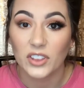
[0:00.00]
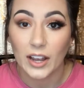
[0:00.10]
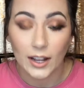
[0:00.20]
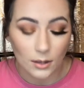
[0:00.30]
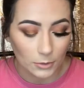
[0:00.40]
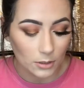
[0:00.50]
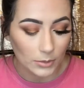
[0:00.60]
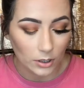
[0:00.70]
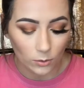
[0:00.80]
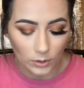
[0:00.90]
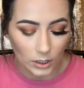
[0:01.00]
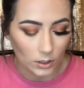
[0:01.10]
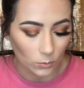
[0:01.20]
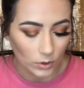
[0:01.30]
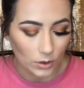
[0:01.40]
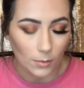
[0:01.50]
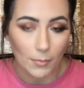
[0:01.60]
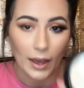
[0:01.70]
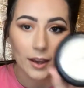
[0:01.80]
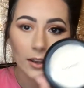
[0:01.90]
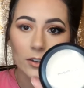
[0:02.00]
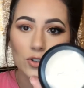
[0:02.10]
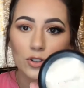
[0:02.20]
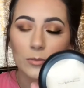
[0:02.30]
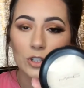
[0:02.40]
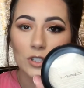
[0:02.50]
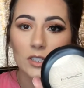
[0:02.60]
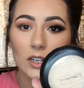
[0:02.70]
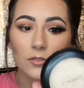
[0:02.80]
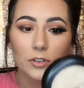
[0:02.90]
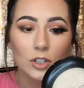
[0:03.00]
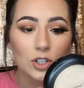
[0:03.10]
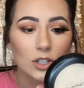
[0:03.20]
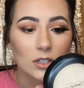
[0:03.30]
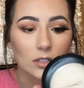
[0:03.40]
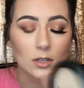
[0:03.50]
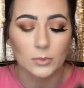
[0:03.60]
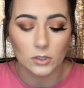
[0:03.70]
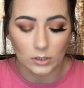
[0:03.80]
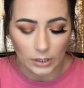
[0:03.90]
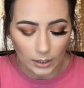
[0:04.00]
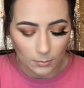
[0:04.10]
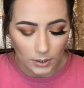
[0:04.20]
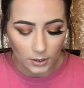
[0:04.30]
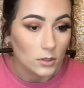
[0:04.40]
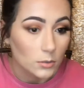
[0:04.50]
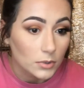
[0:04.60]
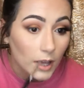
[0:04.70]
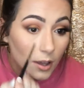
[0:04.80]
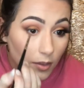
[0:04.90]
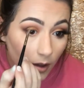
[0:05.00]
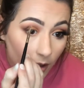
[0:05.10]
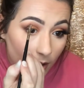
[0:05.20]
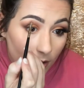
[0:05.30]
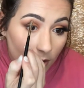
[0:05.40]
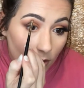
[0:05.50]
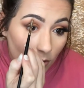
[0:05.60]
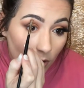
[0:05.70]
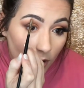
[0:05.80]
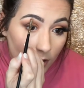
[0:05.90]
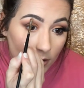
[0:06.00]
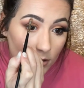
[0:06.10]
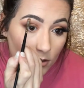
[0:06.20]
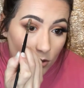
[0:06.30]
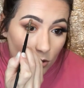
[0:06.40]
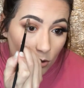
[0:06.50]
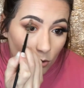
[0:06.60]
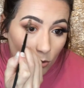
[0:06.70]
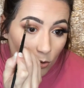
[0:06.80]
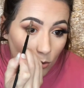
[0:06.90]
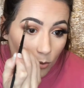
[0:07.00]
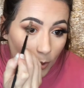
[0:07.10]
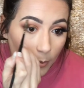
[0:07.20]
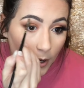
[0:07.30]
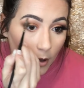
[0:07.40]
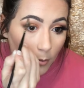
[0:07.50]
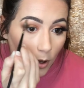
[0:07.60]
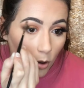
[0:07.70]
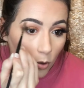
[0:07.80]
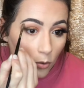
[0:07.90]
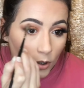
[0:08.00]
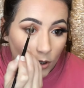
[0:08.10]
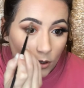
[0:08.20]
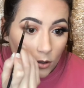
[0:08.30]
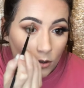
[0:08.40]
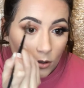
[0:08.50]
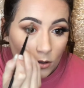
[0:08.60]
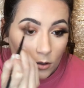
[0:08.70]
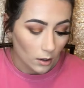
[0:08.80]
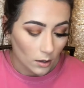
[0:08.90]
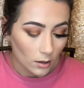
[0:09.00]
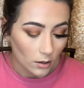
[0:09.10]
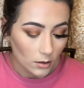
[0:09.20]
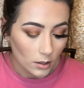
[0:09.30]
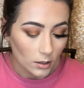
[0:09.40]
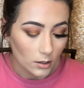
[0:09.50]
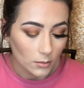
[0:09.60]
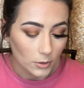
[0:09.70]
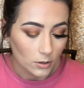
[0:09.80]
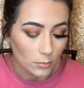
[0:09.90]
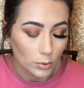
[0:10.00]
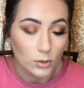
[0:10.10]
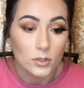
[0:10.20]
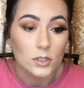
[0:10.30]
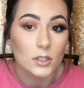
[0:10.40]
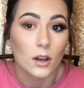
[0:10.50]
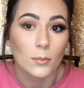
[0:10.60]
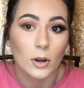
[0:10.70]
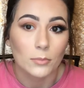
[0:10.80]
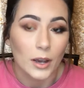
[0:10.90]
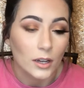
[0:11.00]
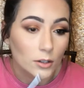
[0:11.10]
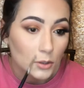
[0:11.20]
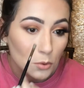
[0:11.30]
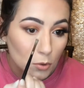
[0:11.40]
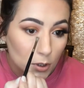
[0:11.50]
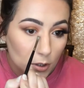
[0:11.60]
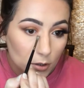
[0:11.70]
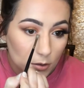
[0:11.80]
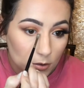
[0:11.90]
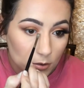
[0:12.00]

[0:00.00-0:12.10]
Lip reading: that I'm gonna be going in with the MAC Extra Dimension Skin Finish in Double Gleam. Gonna apply that right to my brow bone, and then I'm gonna put some on my inner corner.